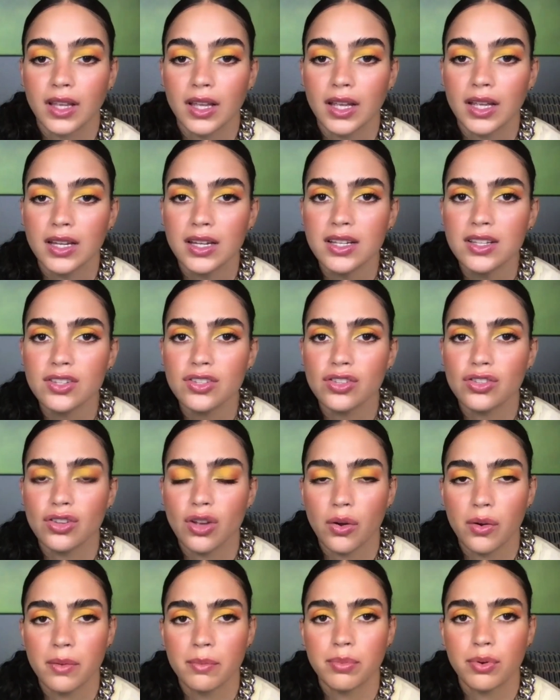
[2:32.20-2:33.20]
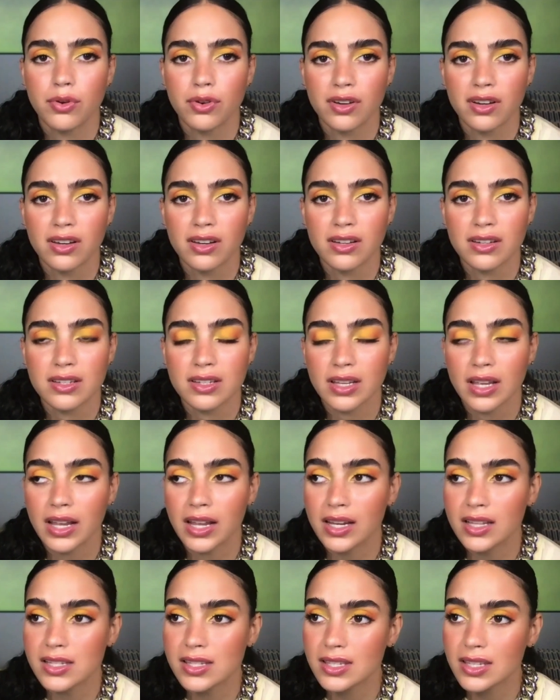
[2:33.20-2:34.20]
It is so important.
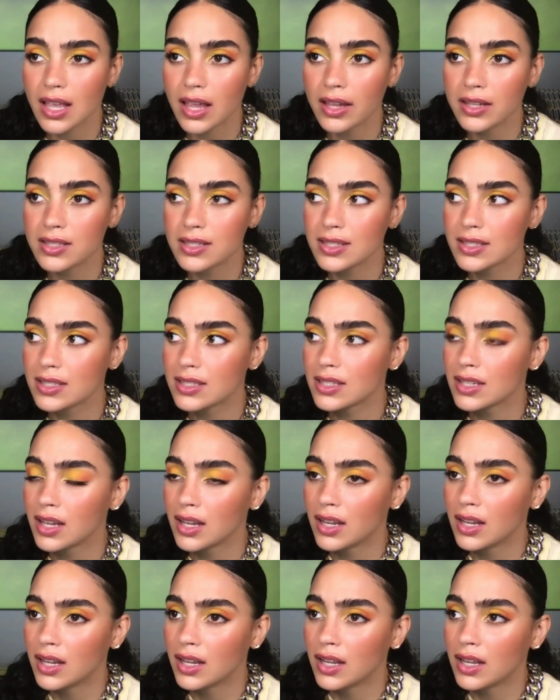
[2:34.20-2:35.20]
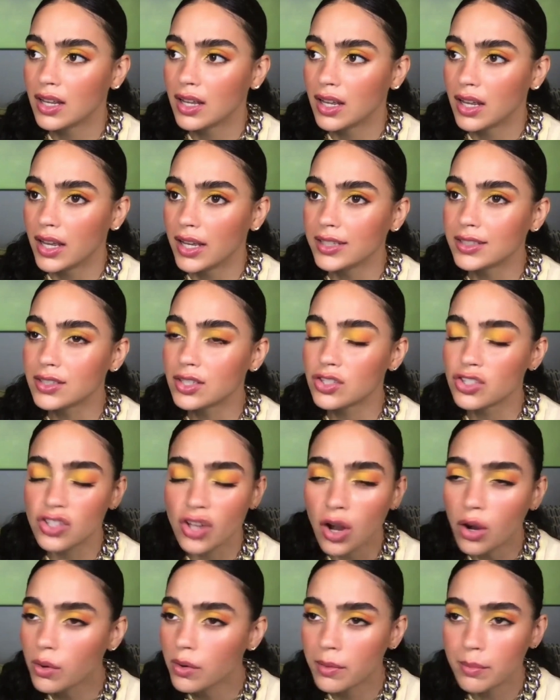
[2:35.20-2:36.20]
It's
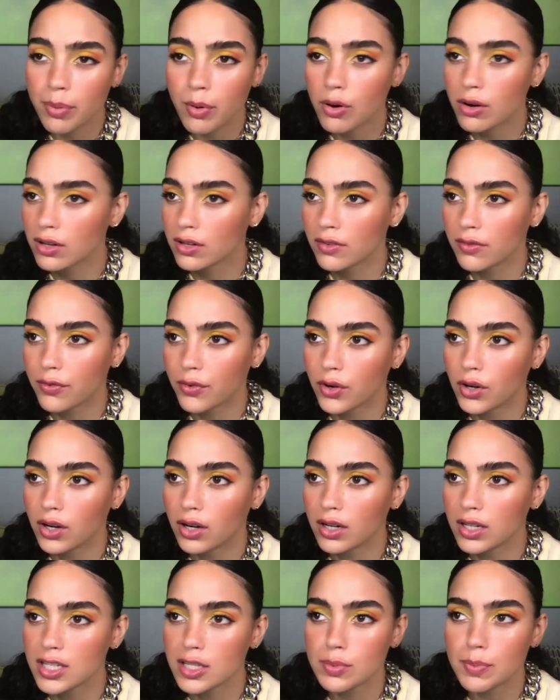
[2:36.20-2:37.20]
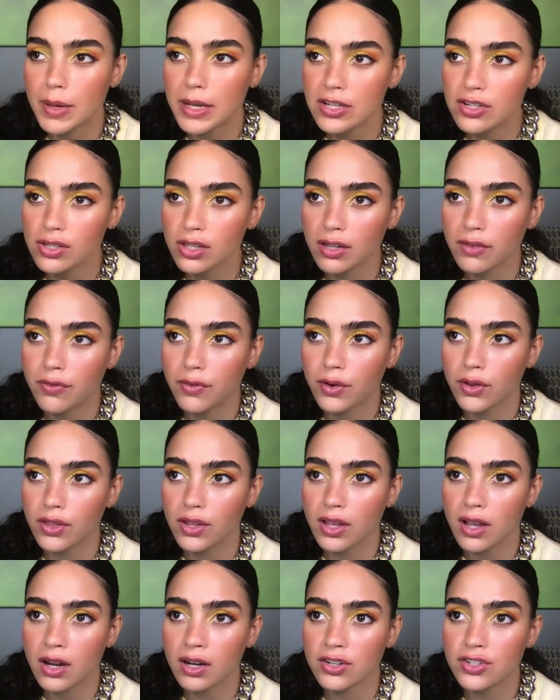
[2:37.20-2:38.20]
so important especially for
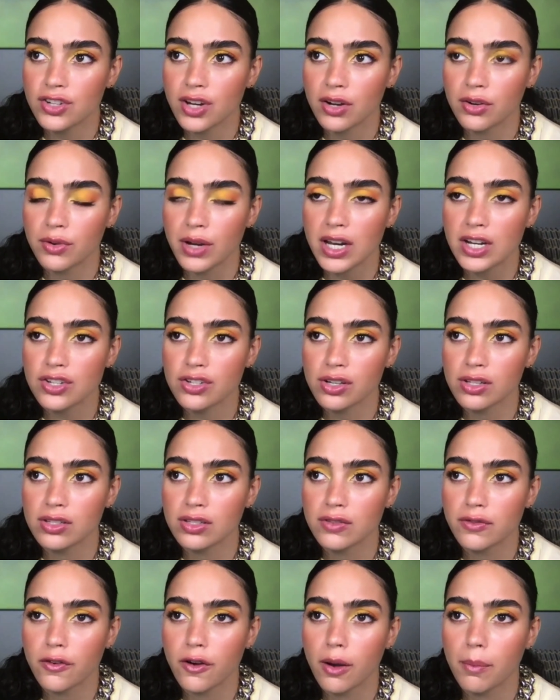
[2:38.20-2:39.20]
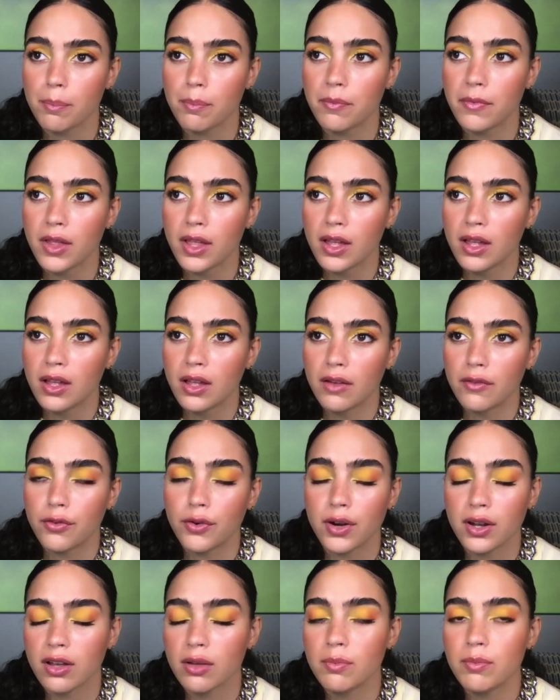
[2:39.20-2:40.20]
the younger generations, for
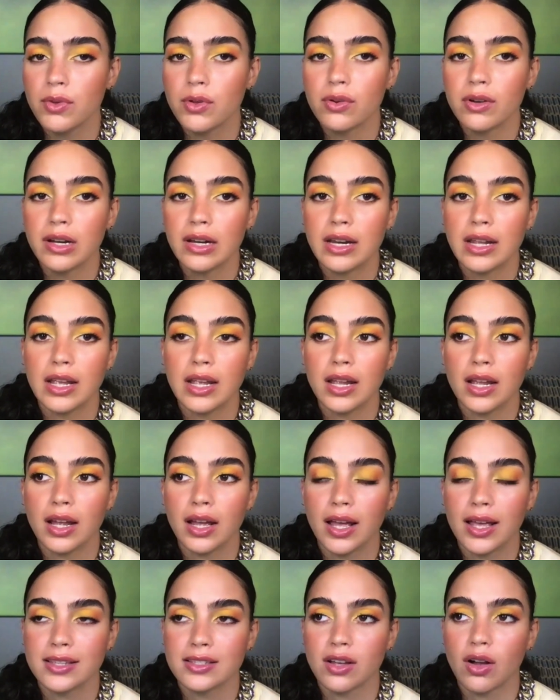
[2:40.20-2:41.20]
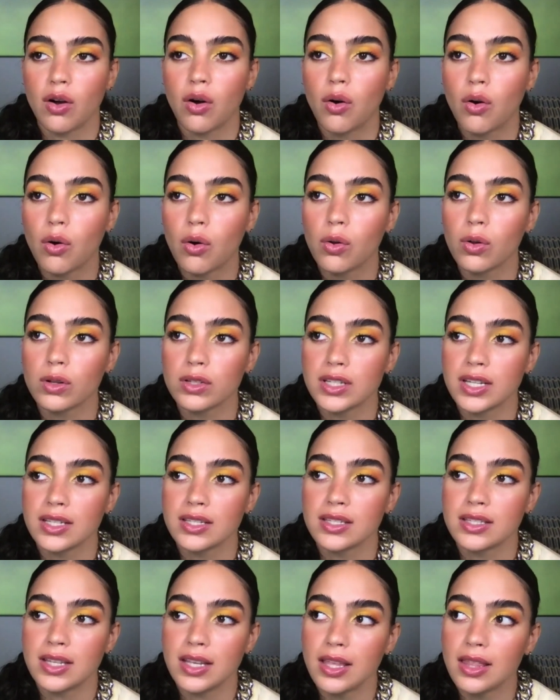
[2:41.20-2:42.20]
a community as a whole to
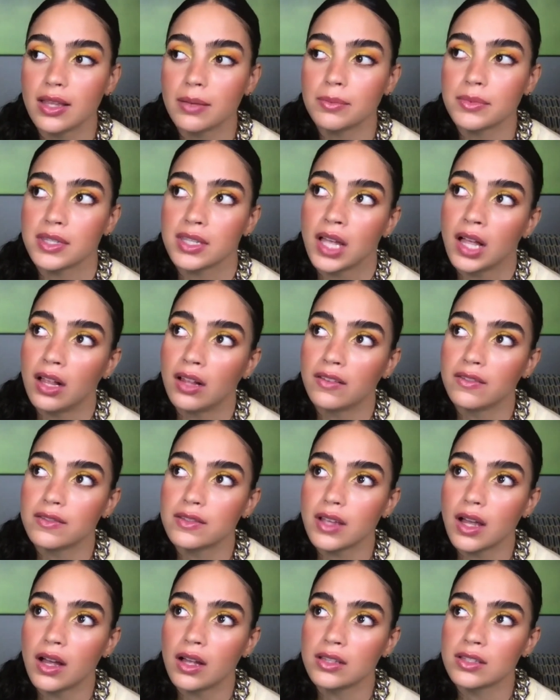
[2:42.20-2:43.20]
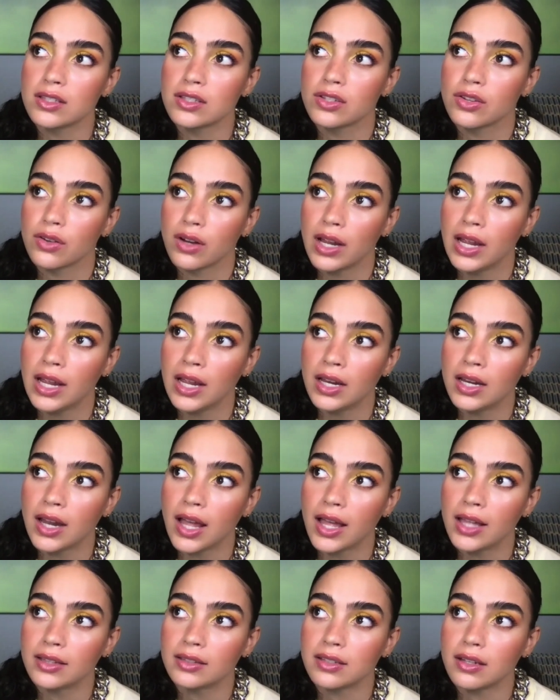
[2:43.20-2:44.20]
see themselves on screen
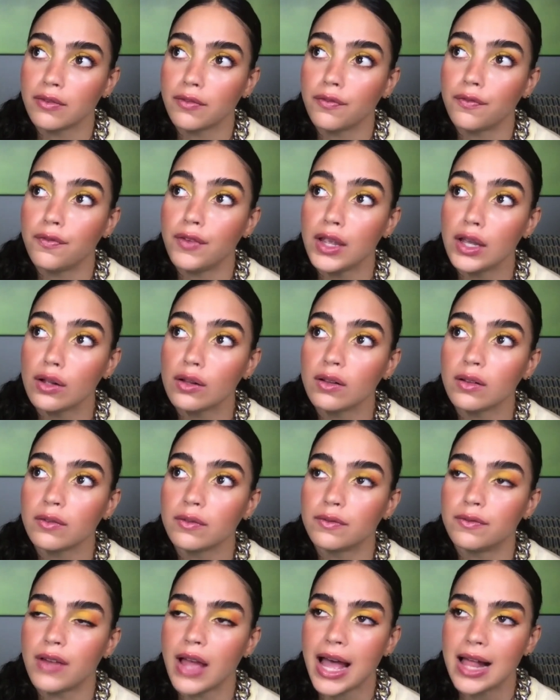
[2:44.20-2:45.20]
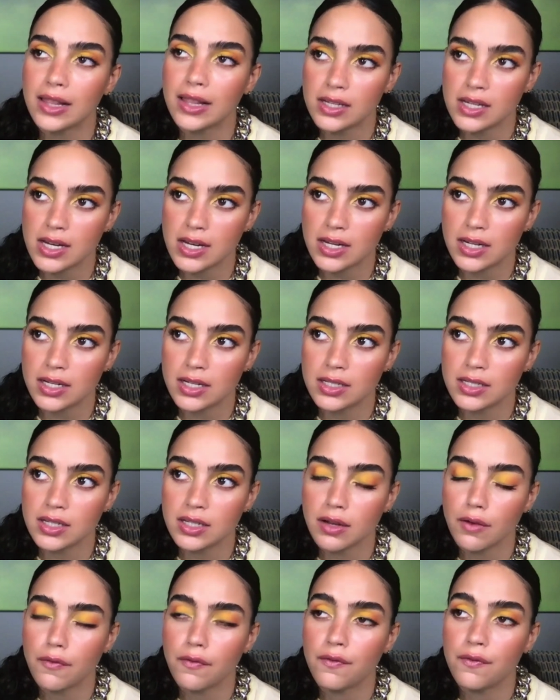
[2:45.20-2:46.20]
and to feel validated and
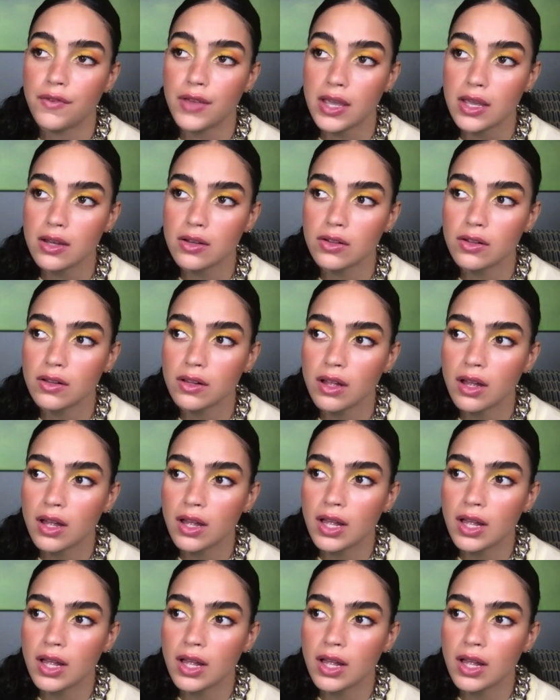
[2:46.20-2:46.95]
to feel